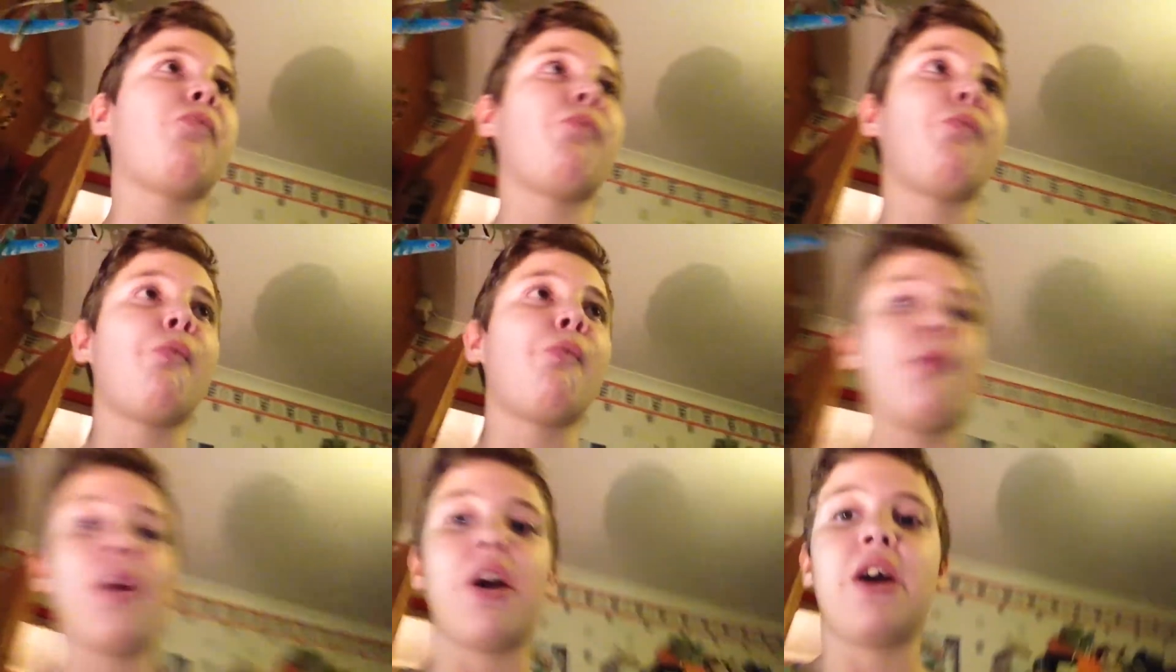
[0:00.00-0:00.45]

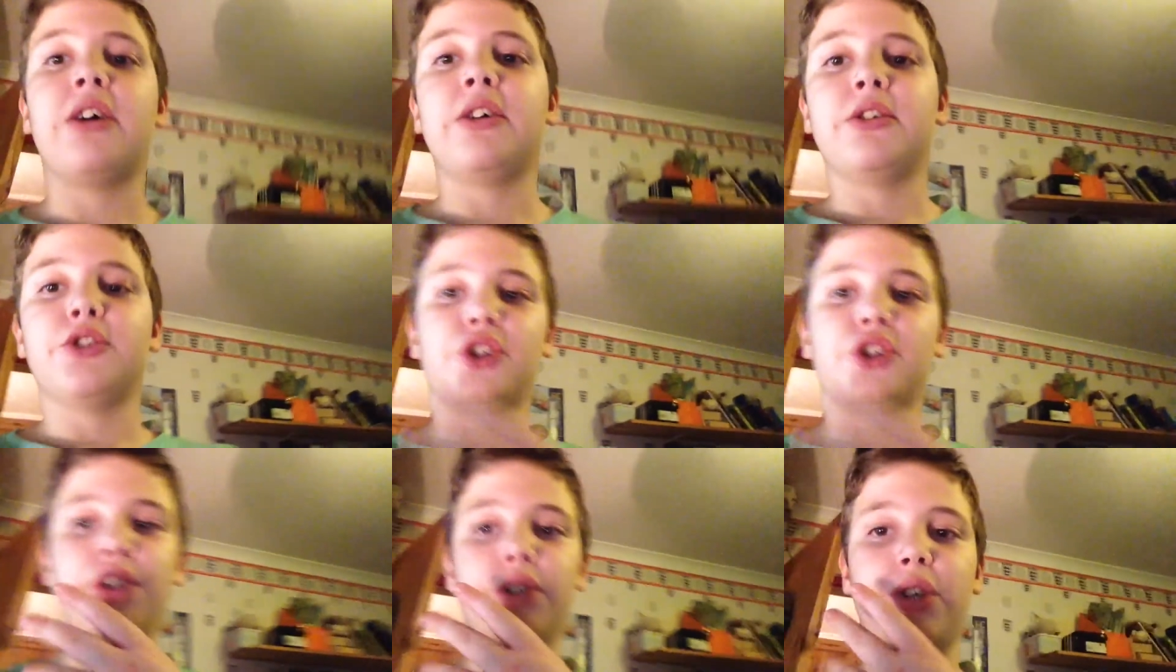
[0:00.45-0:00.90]
Um,
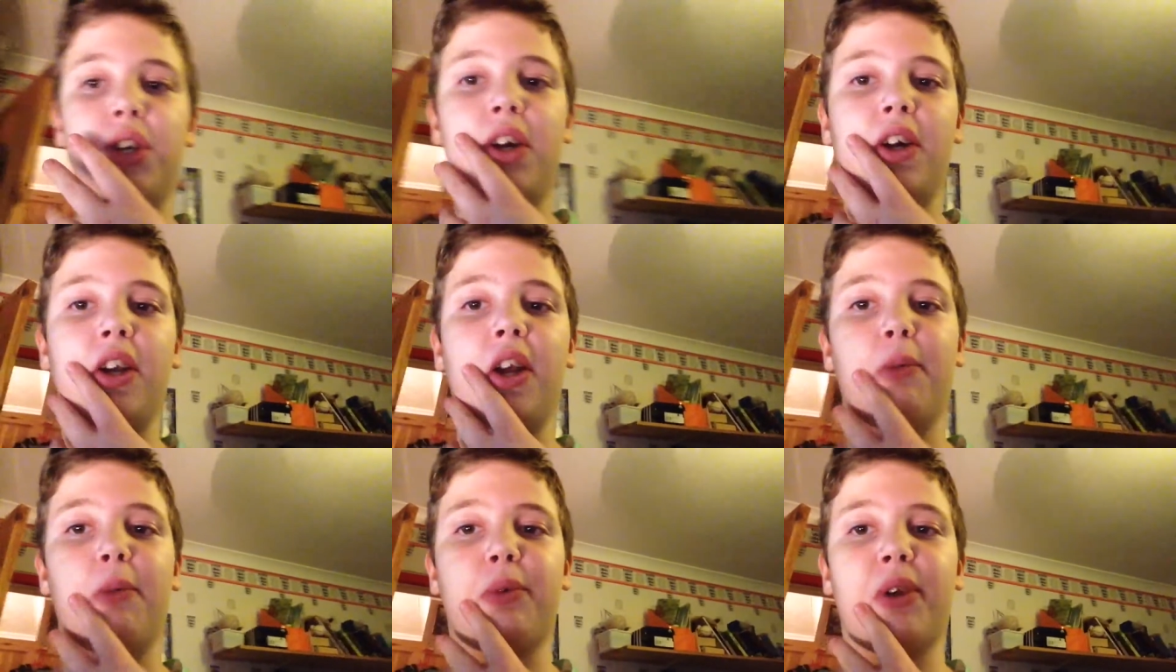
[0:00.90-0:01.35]
just a
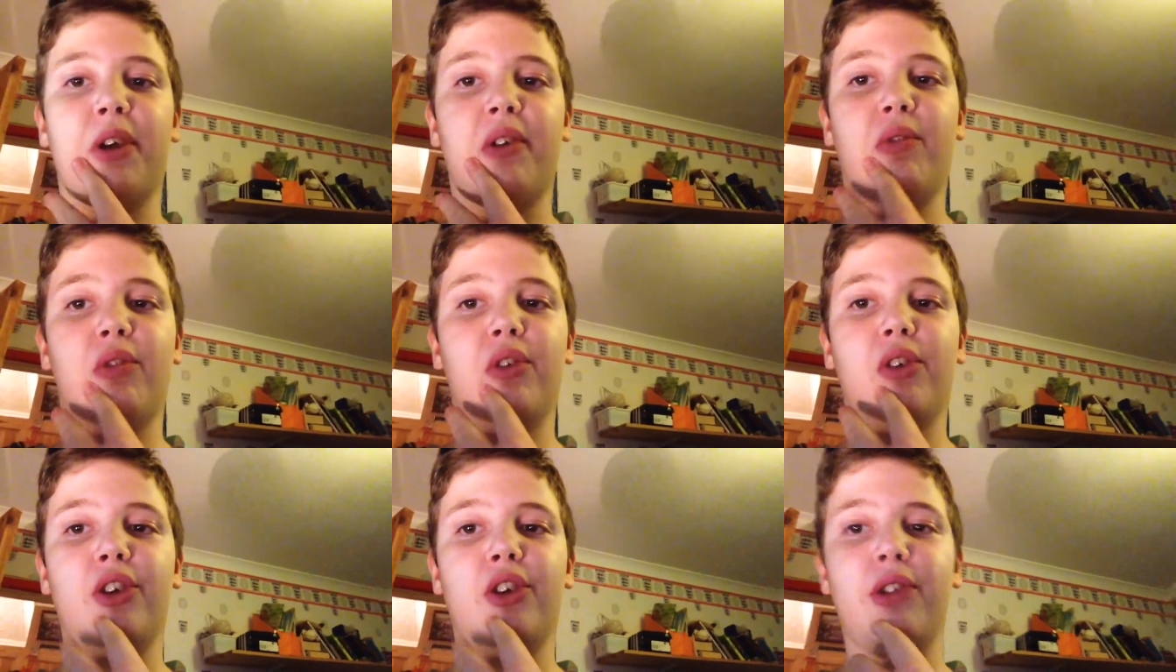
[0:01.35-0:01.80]
little update
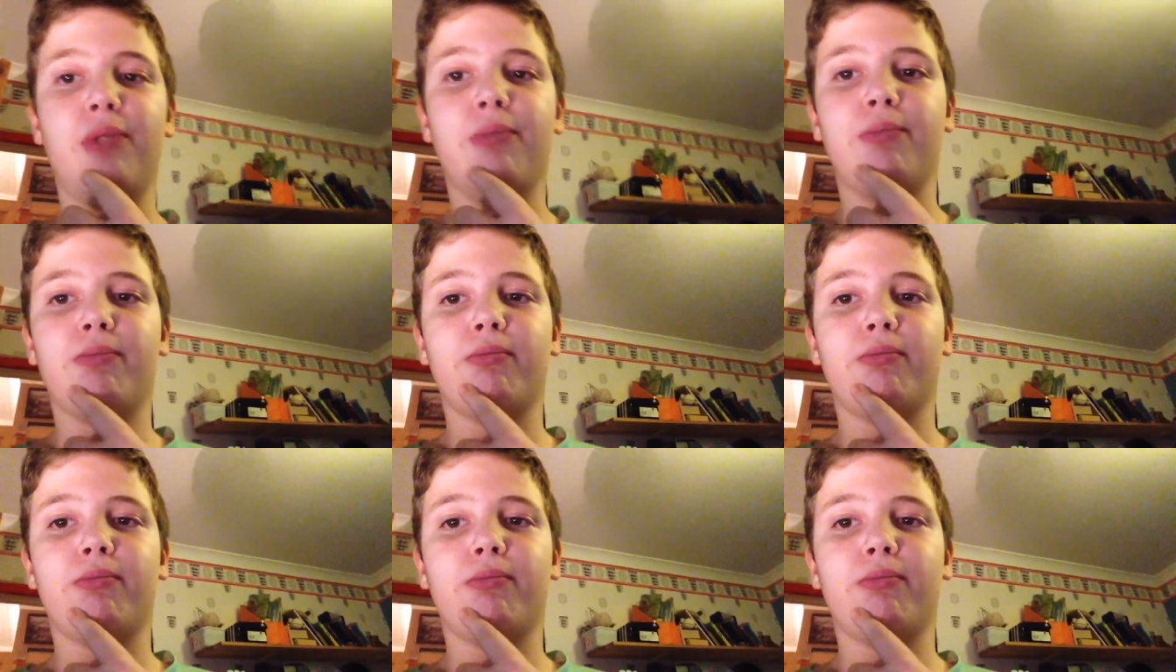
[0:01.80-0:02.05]
for you.